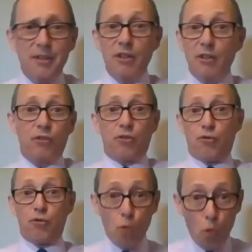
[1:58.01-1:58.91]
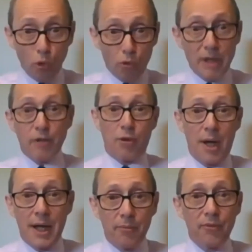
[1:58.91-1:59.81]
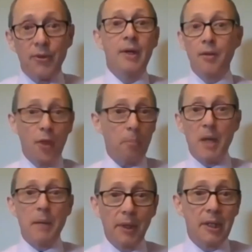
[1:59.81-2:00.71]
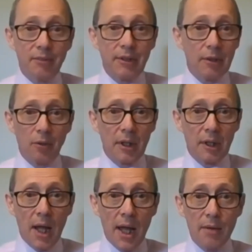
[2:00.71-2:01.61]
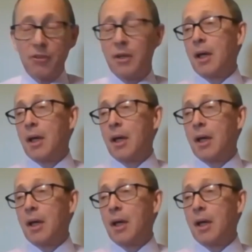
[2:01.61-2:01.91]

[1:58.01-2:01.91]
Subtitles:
extraordinary triumph that people are living longer lives.